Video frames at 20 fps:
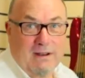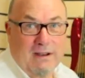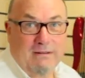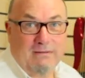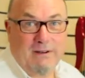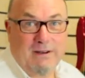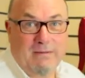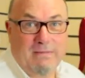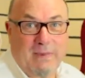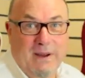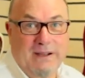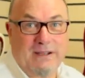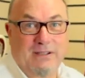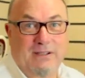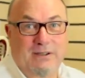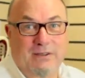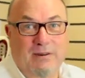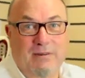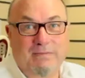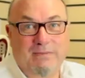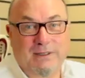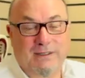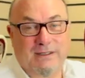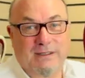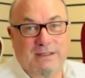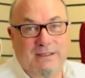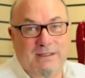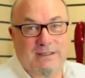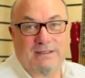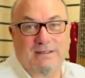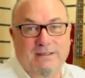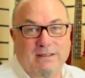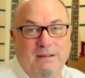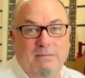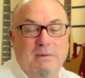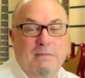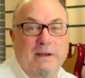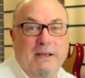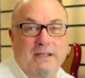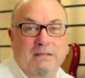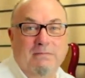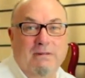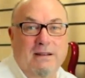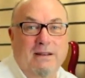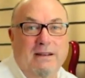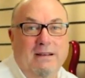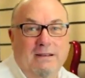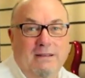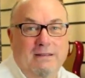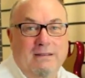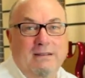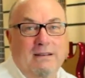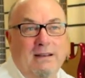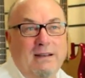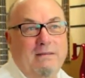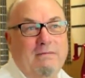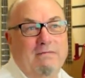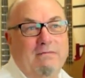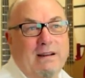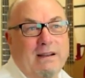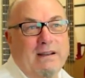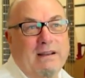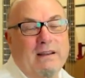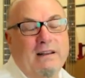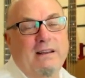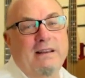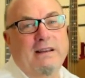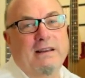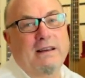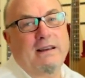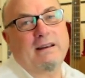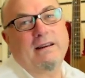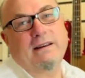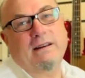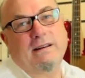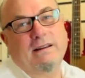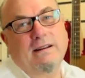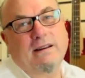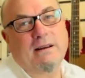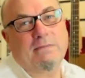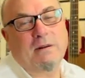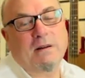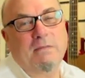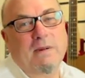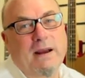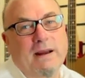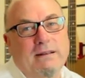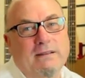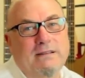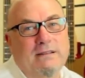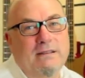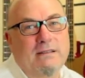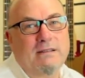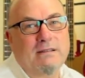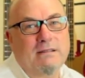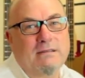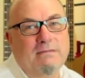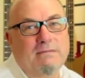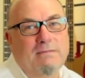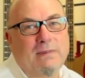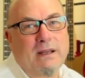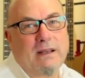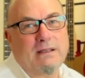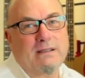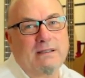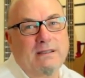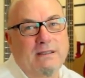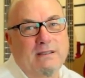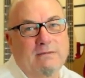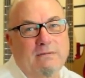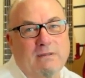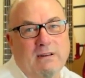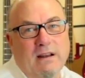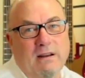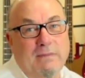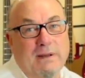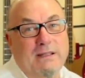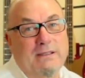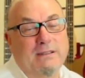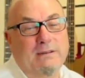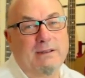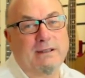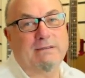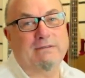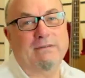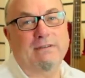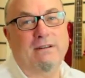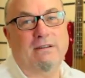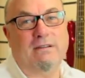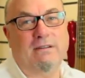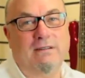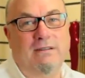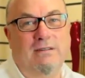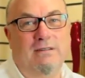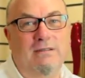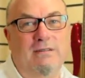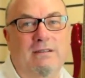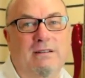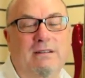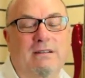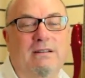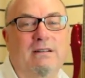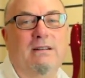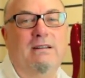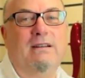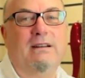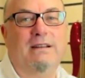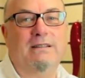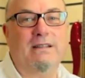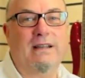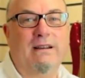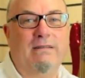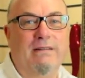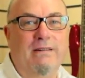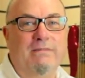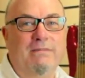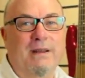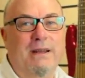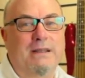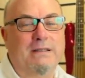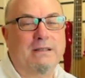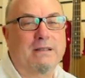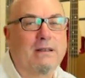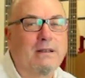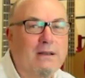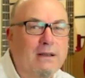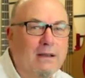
I run a bass shop because I'm a bass player. I regularly gig in a couple of bands, and bass is what I've been doing for longer than I dare admit.